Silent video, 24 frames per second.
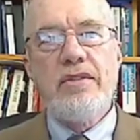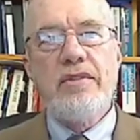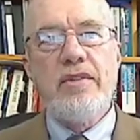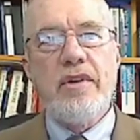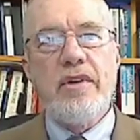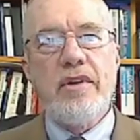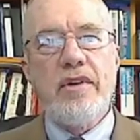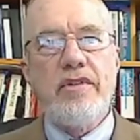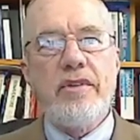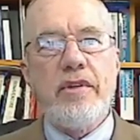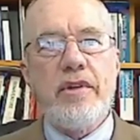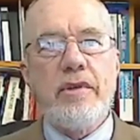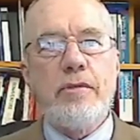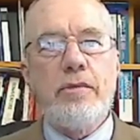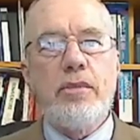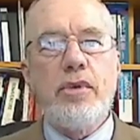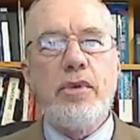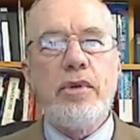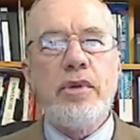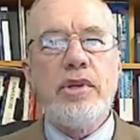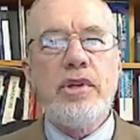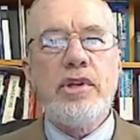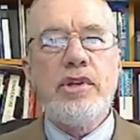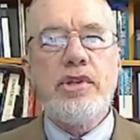Very, very
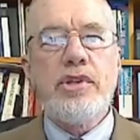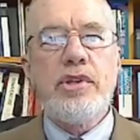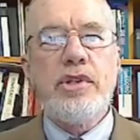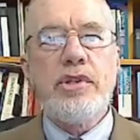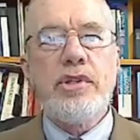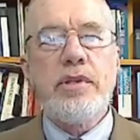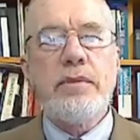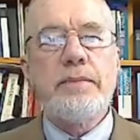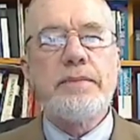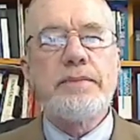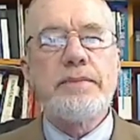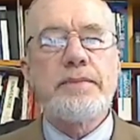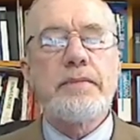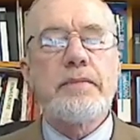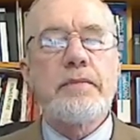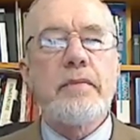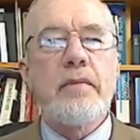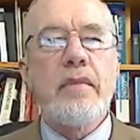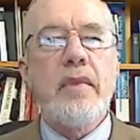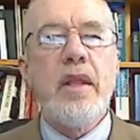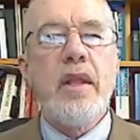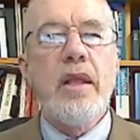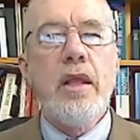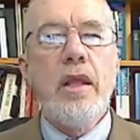important issues.
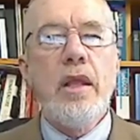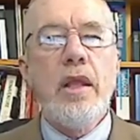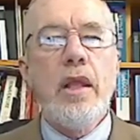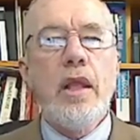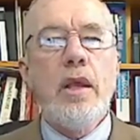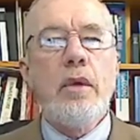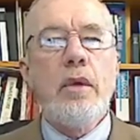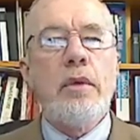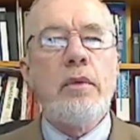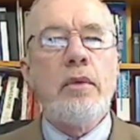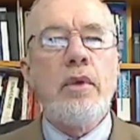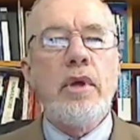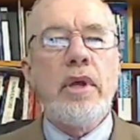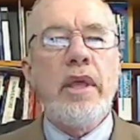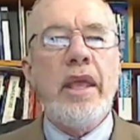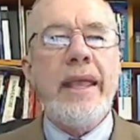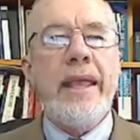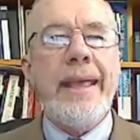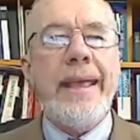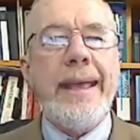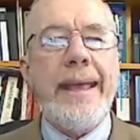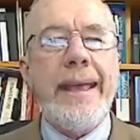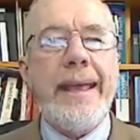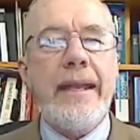When we're
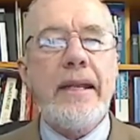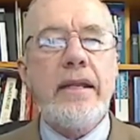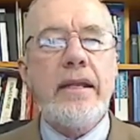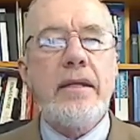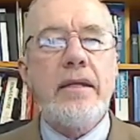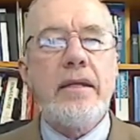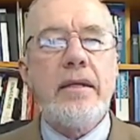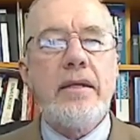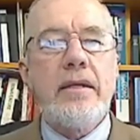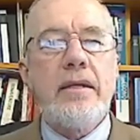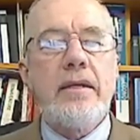looking at